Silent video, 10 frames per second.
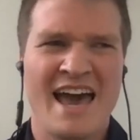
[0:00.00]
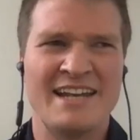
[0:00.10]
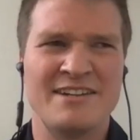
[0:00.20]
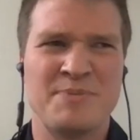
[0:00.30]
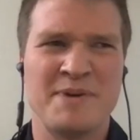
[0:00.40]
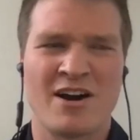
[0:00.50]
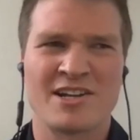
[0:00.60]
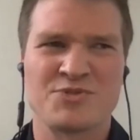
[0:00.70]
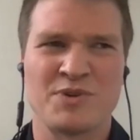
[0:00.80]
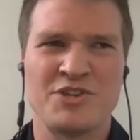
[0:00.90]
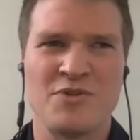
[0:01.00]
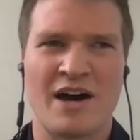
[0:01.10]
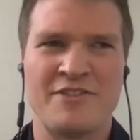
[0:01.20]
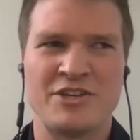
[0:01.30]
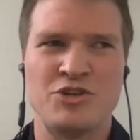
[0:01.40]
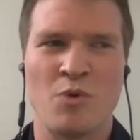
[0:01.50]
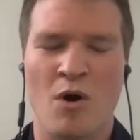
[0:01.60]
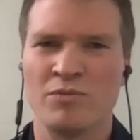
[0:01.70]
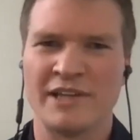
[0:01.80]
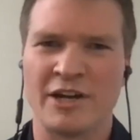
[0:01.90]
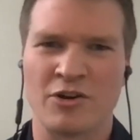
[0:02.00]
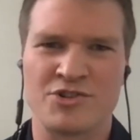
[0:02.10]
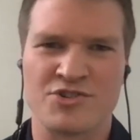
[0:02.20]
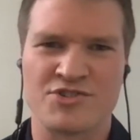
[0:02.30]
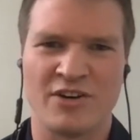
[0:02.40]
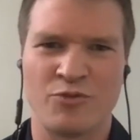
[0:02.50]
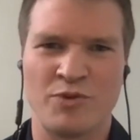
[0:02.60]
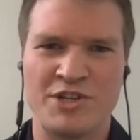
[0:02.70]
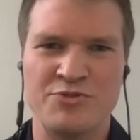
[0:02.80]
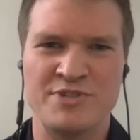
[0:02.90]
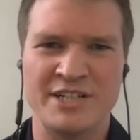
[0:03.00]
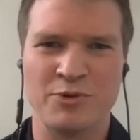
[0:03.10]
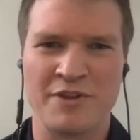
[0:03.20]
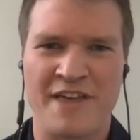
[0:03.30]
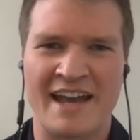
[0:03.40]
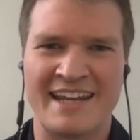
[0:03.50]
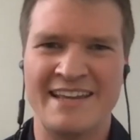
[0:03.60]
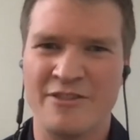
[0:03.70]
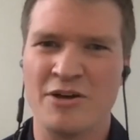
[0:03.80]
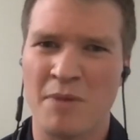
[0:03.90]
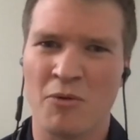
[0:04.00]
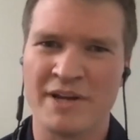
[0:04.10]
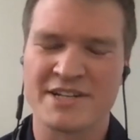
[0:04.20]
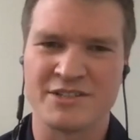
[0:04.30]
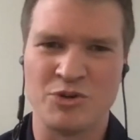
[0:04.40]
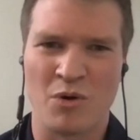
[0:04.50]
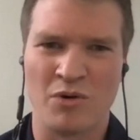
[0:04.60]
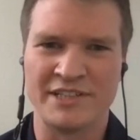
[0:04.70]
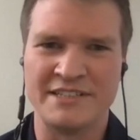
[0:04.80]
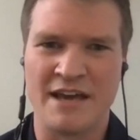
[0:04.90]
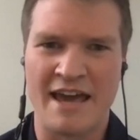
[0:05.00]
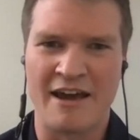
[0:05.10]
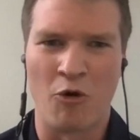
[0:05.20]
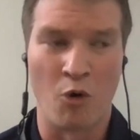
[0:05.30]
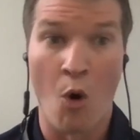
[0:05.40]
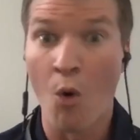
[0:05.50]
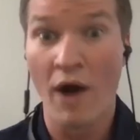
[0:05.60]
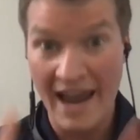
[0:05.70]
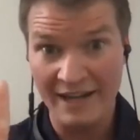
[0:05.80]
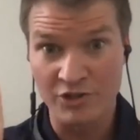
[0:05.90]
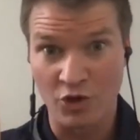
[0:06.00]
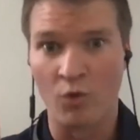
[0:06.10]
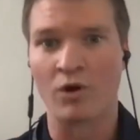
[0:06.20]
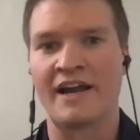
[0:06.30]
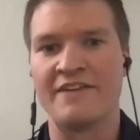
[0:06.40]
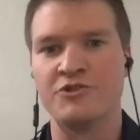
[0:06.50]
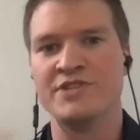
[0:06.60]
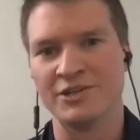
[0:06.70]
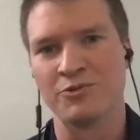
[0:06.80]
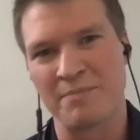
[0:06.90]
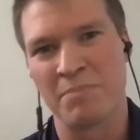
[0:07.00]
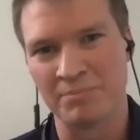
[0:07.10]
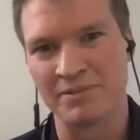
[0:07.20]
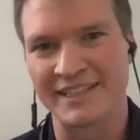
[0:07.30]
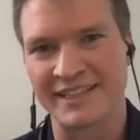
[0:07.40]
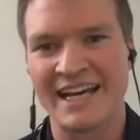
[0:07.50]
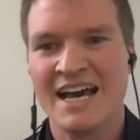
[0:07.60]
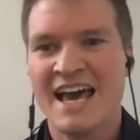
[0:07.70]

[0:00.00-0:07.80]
And to be honest with you, I think you only hurt yourself when you deal with that in the moment. You only eh, or, or and or if you deal with it publicly.